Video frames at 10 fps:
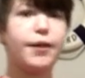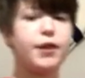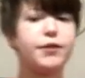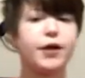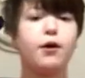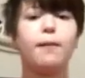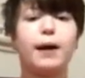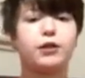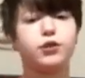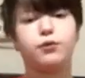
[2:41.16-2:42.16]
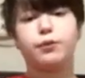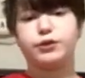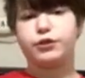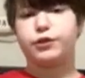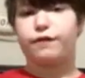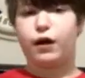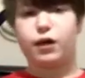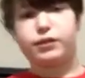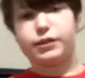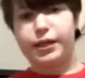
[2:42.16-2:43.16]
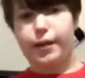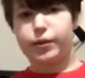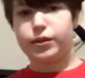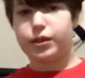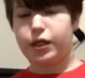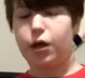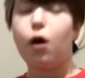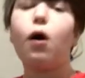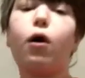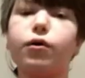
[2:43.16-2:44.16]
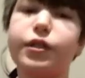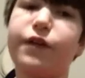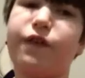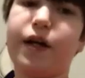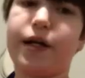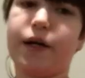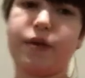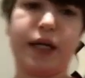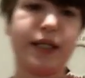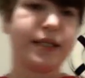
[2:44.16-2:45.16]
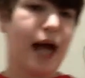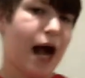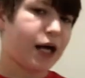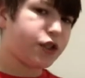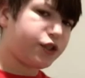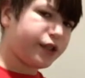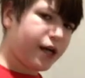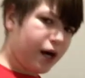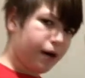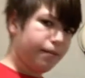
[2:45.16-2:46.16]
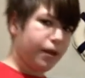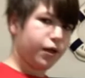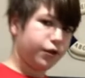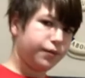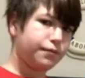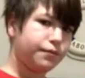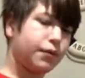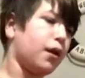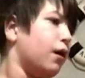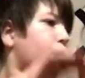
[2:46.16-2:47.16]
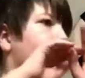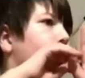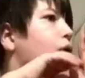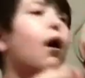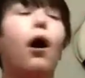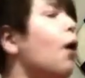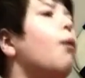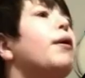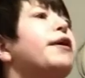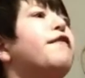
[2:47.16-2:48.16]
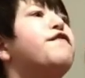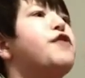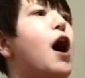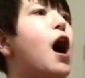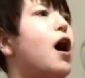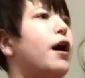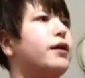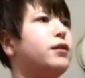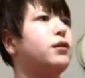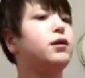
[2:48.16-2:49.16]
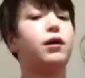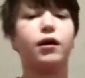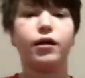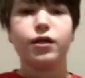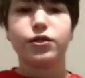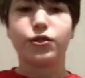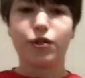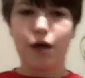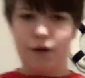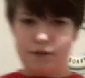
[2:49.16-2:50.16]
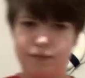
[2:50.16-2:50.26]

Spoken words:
then they go back to the Wizard of Oz in the Emerald City, only to find out that he's actually a humbug. Who would have thought? So